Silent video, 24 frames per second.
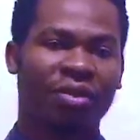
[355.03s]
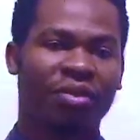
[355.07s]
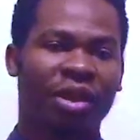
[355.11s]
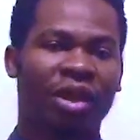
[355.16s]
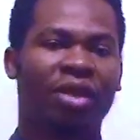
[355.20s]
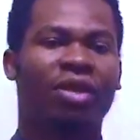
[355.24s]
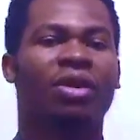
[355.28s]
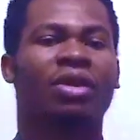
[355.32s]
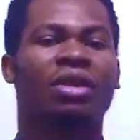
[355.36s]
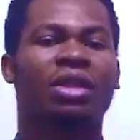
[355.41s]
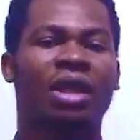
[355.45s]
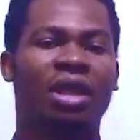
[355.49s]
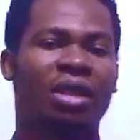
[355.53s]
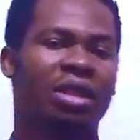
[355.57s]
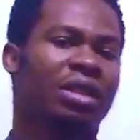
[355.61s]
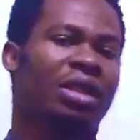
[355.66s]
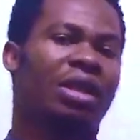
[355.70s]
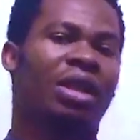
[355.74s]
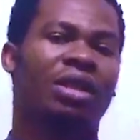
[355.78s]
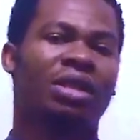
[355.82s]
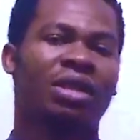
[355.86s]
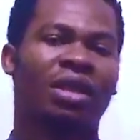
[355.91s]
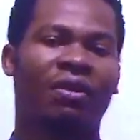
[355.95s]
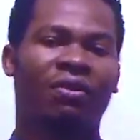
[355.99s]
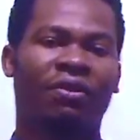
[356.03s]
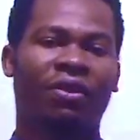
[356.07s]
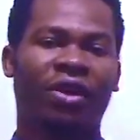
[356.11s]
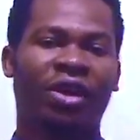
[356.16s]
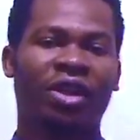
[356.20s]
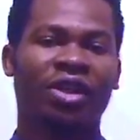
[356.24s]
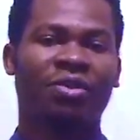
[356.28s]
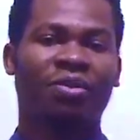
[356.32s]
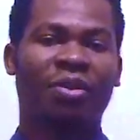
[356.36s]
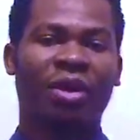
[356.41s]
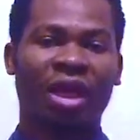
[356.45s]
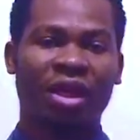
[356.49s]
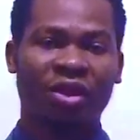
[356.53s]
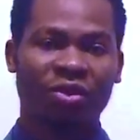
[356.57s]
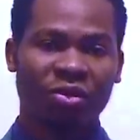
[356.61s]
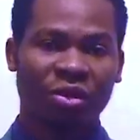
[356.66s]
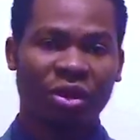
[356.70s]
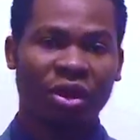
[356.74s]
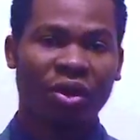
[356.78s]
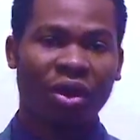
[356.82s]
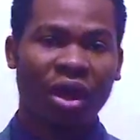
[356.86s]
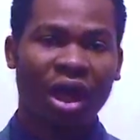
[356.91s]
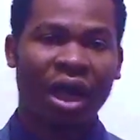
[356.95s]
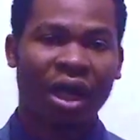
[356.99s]
because Nigerians are very smart.
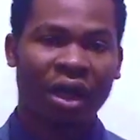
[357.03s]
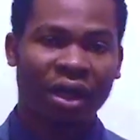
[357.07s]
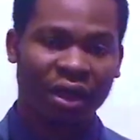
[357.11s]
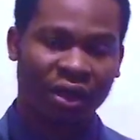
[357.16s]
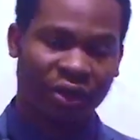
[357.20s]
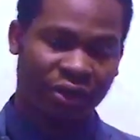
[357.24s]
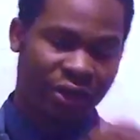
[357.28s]
We know how to